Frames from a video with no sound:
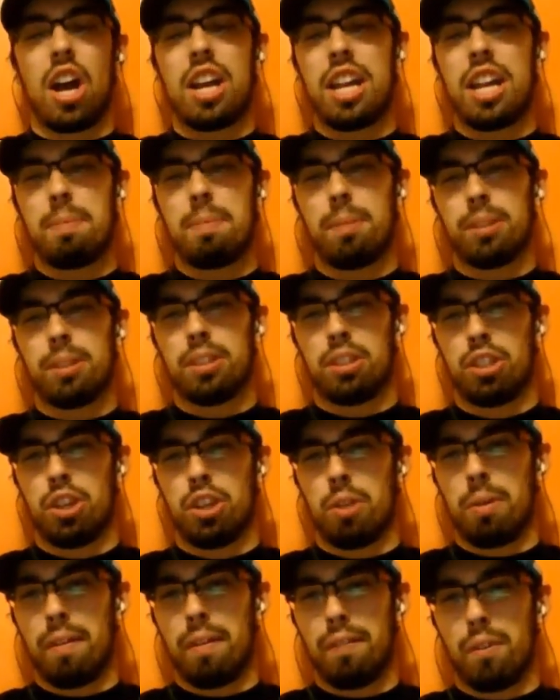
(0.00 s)
unable to
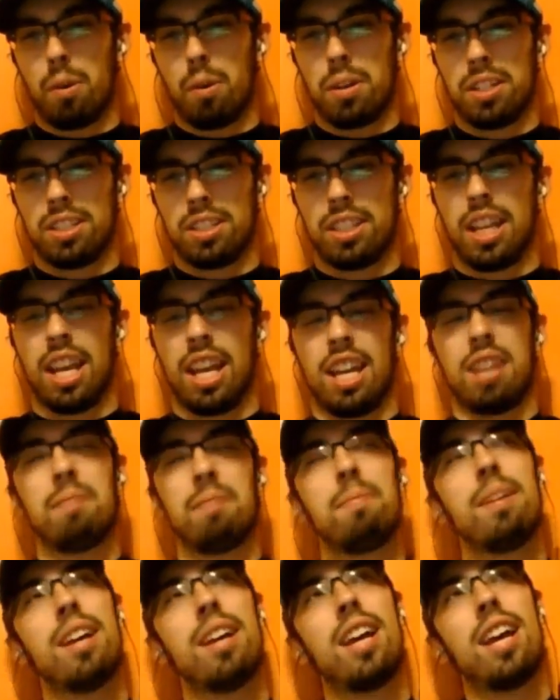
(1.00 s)
show up for his
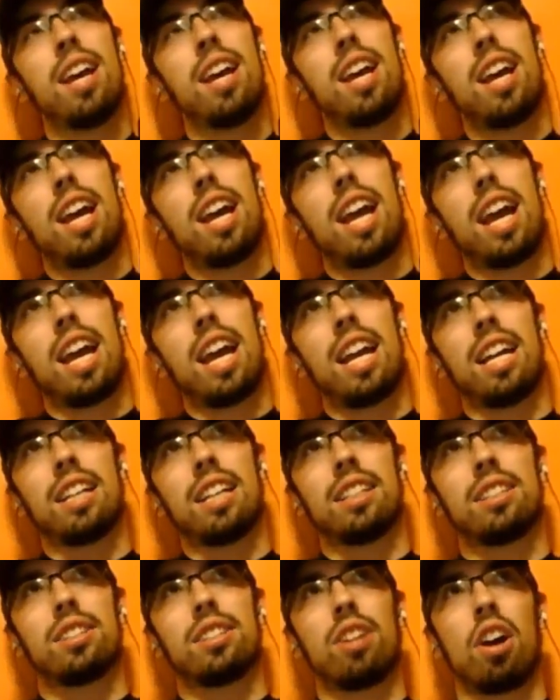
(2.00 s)
game,
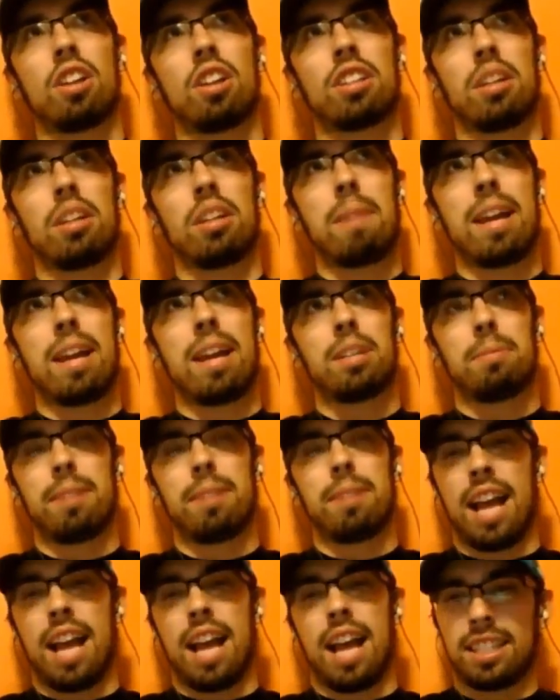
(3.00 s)
and Stockton
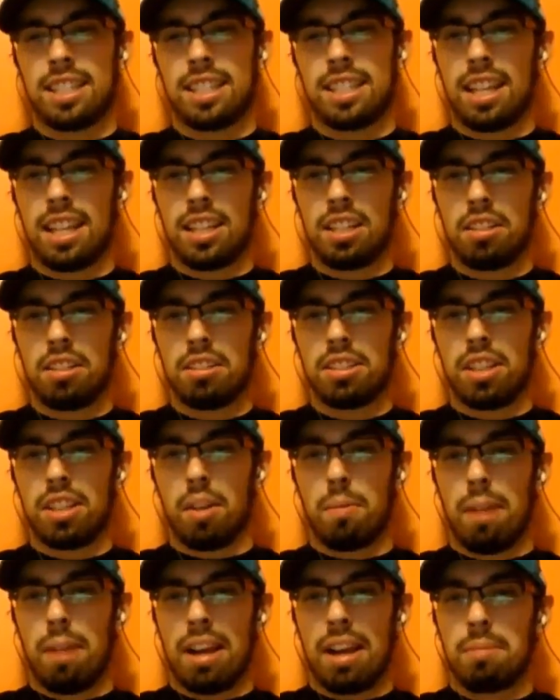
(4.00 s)
management accidentally used a
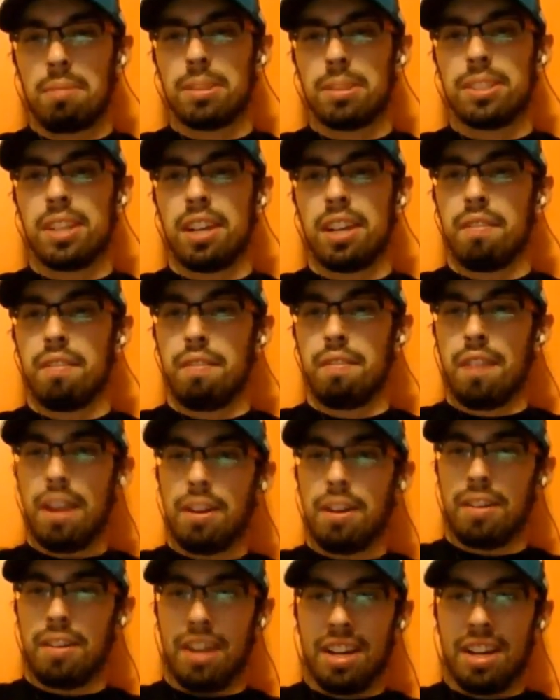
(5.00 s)
random assigned
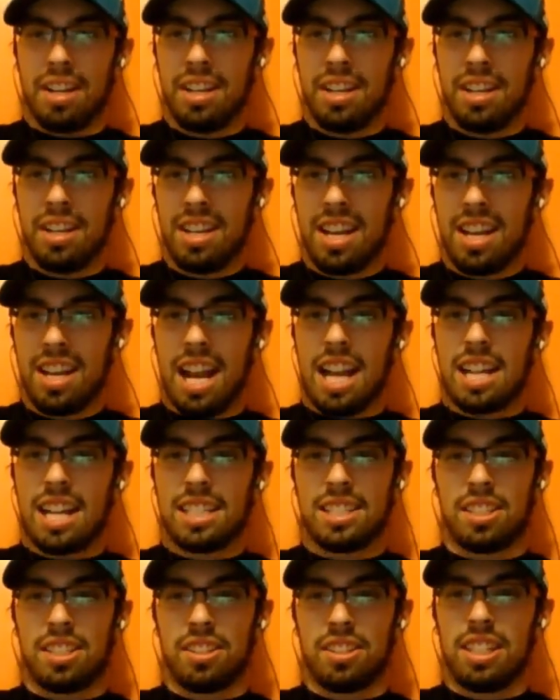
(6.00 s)
veteran
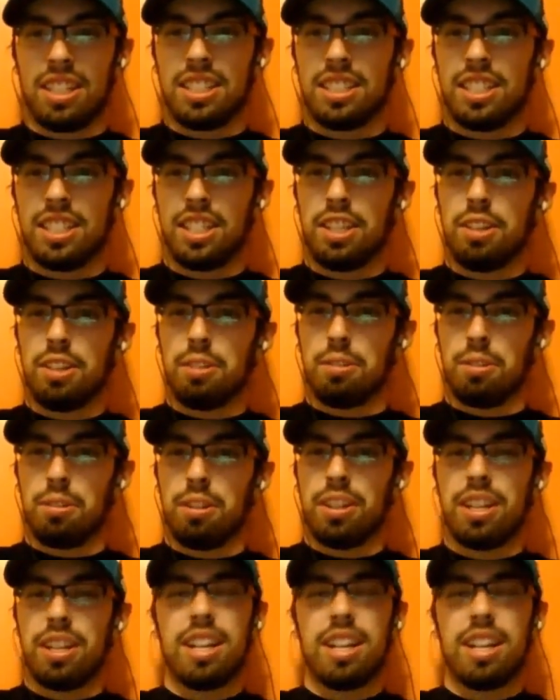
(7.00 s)
as their ECU.